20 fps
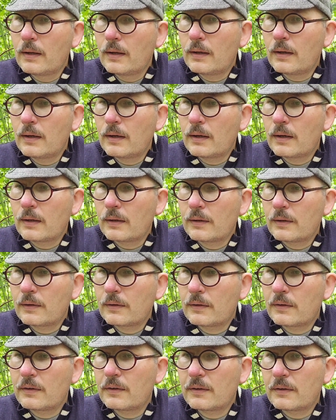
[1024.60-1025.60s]
and
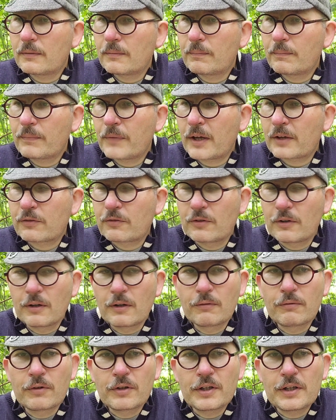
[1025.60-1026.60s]
has the
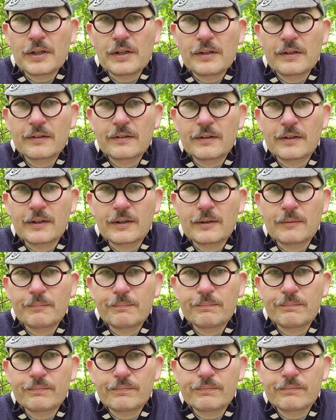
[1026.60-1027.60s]
lovely
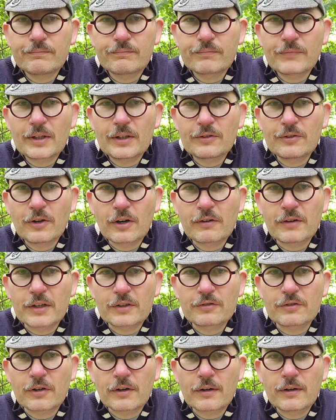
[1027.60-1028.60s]
direct
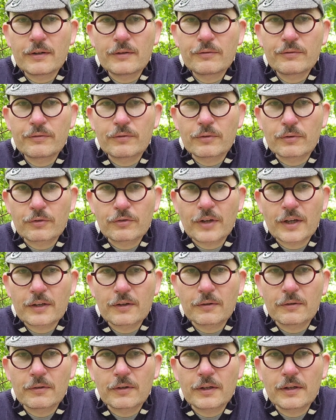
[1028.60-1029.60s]
drive for
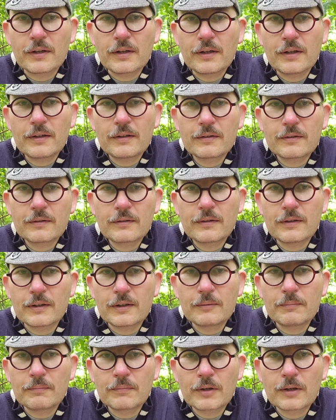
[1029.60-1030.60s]
second gear,
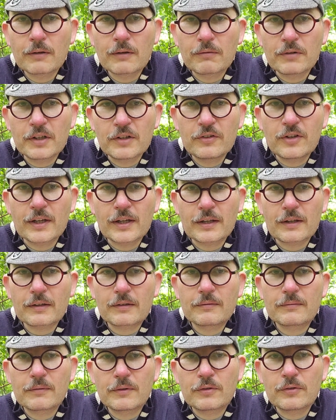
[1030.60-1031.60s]
the lovely tick
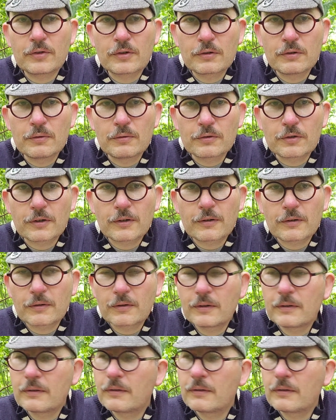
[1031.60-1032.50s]
as you cruise along,